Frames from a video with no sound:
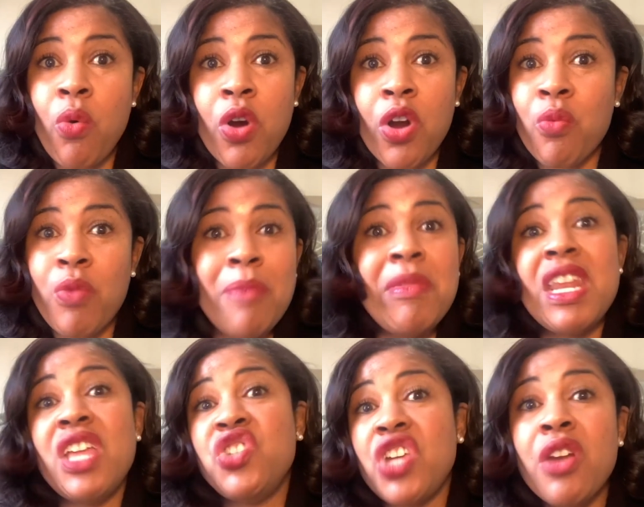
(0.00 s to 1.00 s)
or
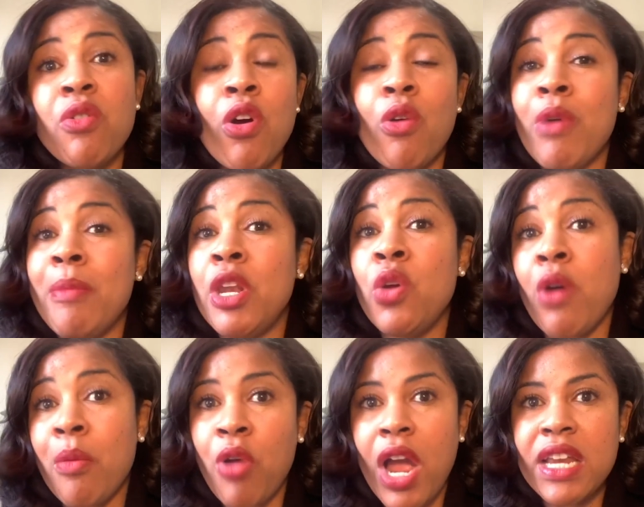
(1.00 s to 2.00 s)
women in general or women who
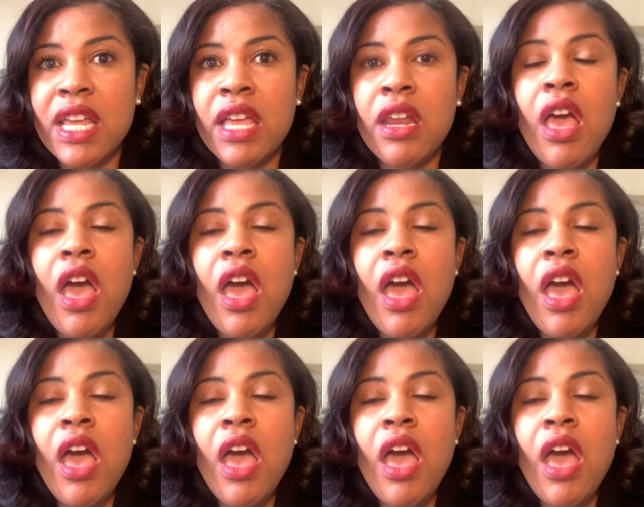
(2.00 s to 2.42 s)
are pregnant.